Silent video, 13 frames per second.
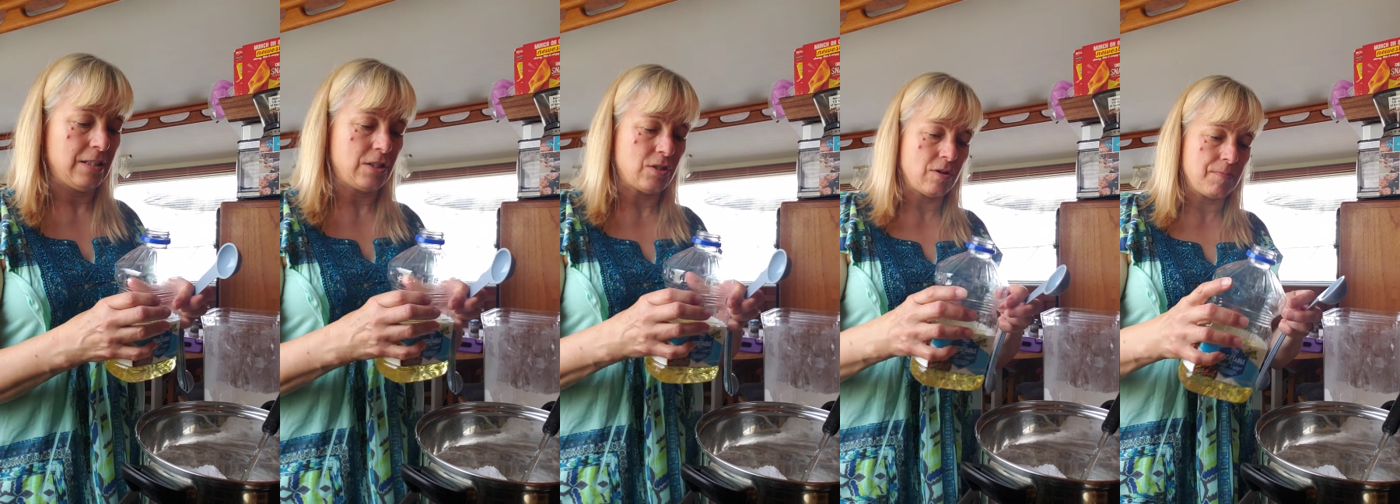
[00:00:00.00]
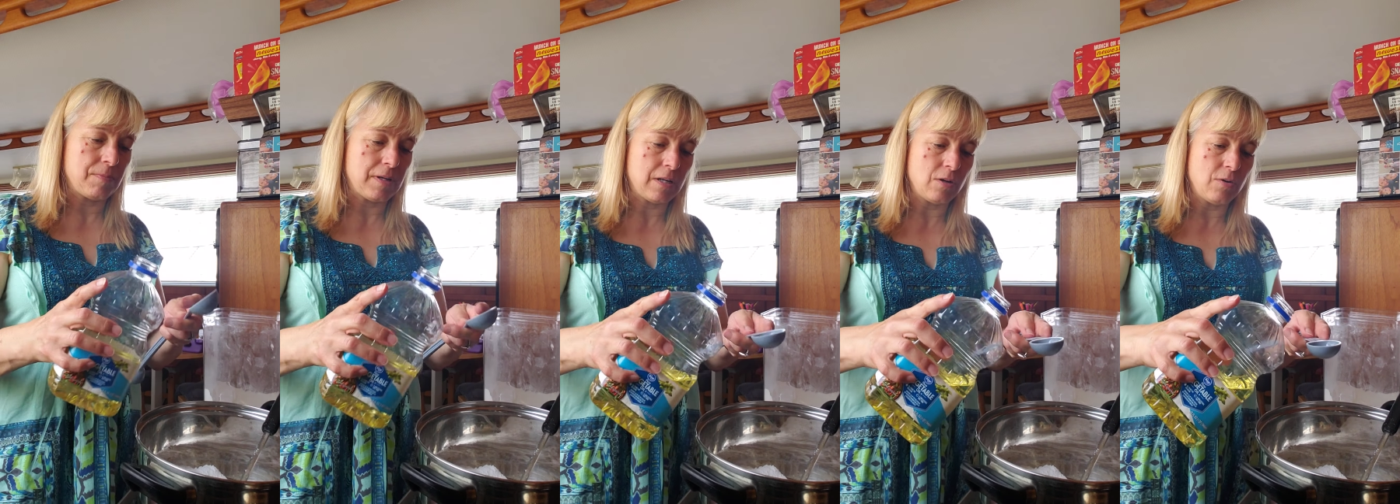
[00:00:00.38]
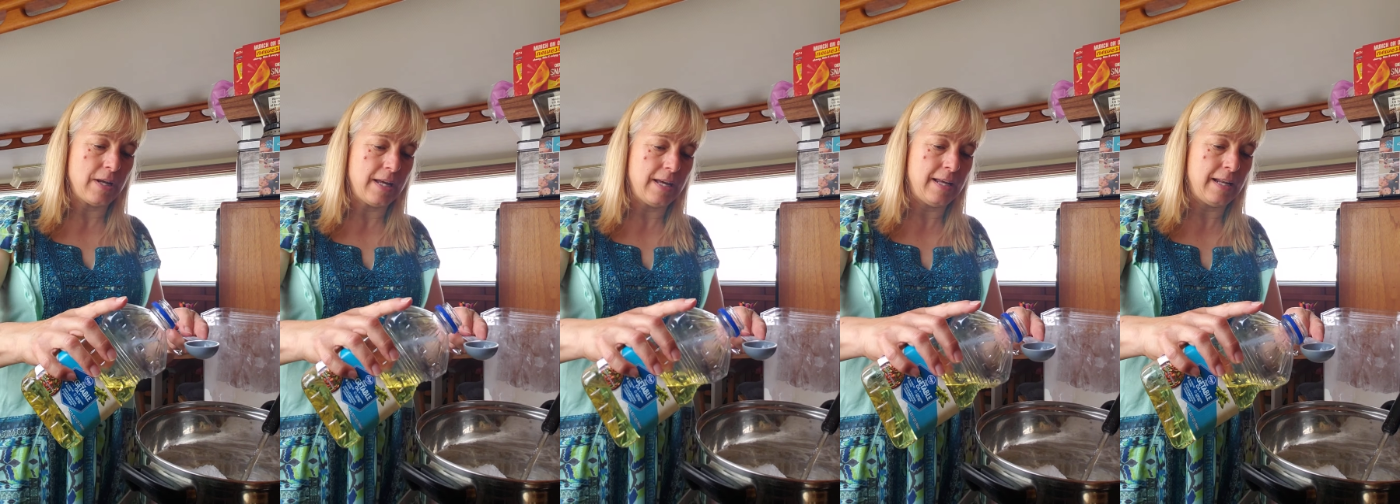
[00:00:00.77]
So I'm going to go
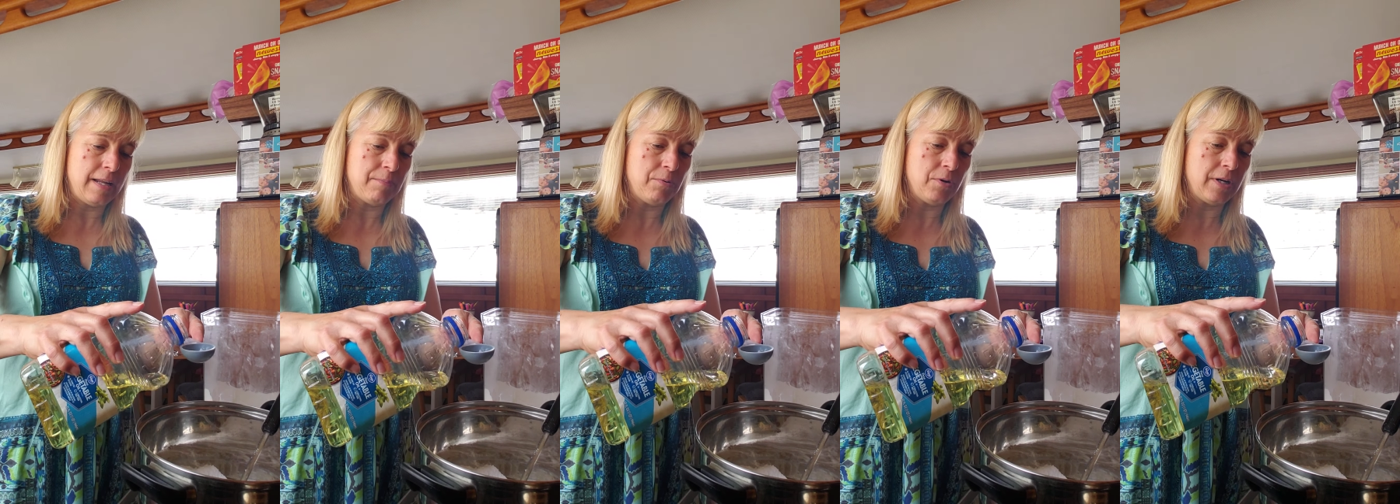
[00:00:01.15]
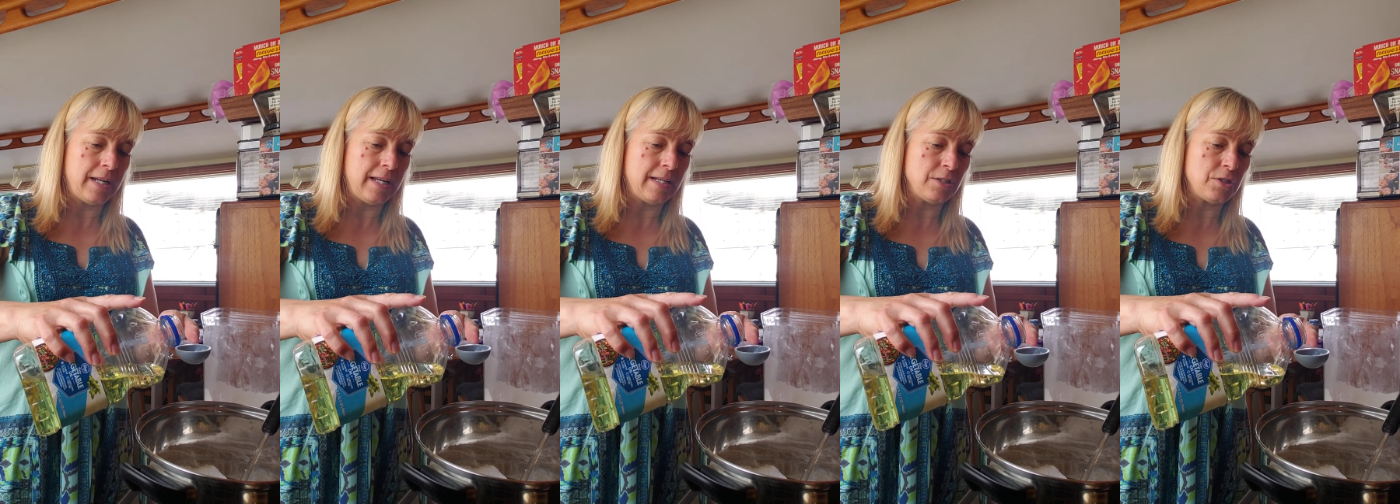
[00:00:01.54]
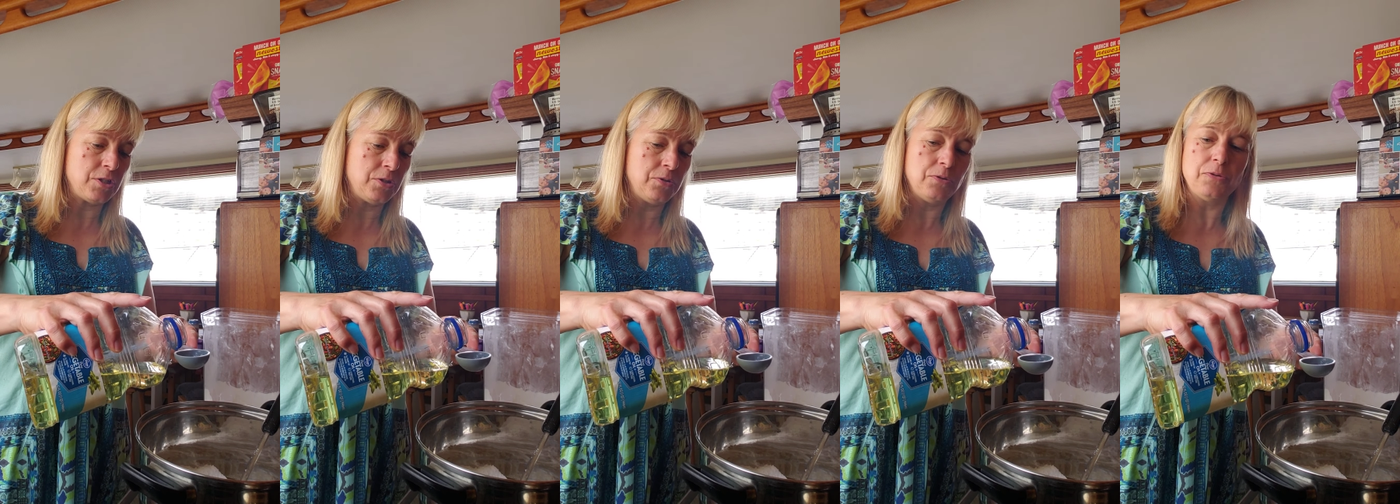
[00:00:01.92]
ahead and put in
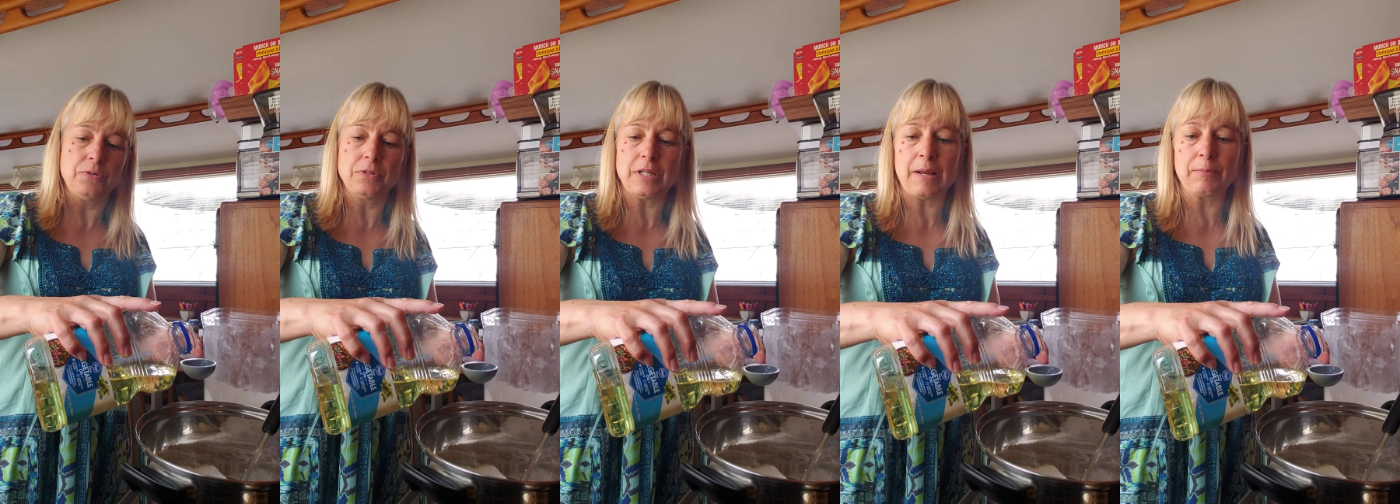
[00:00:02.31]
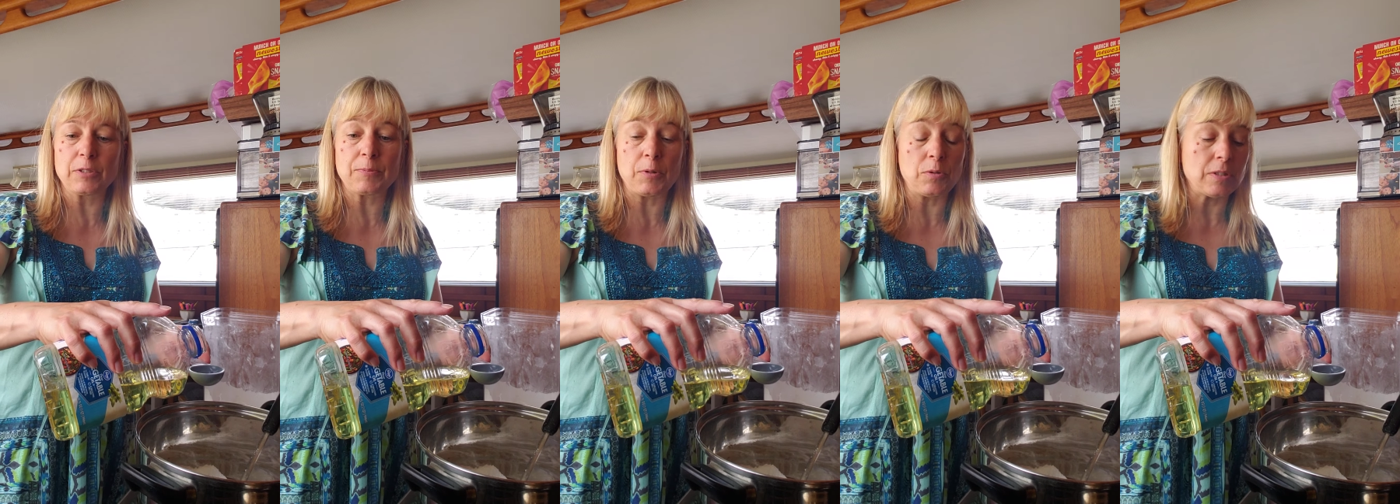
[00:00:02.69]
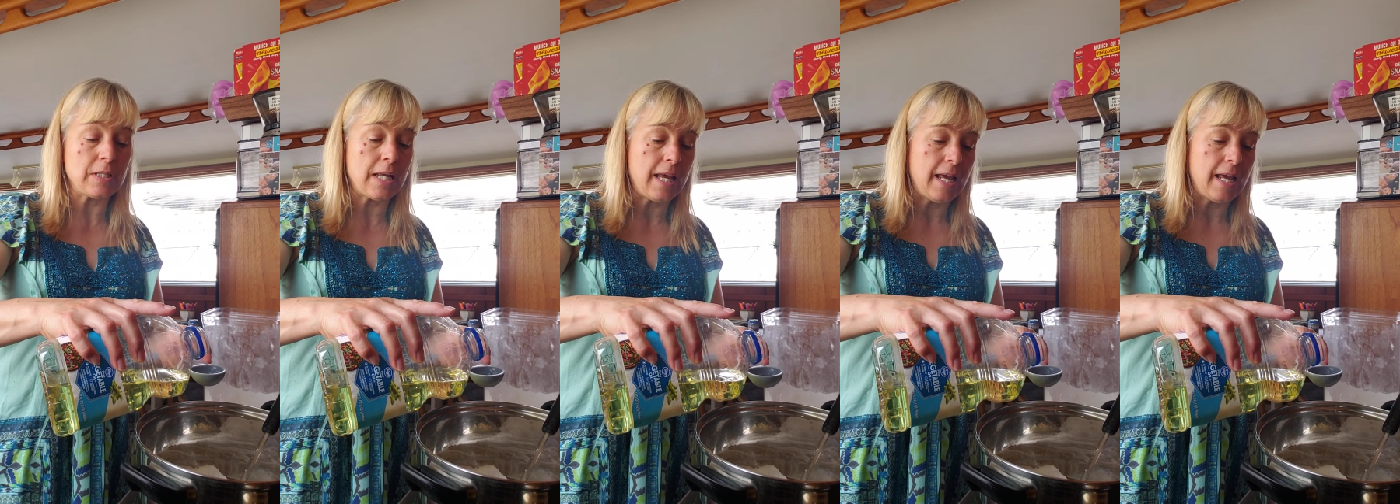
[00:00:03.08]
2 tablespoons.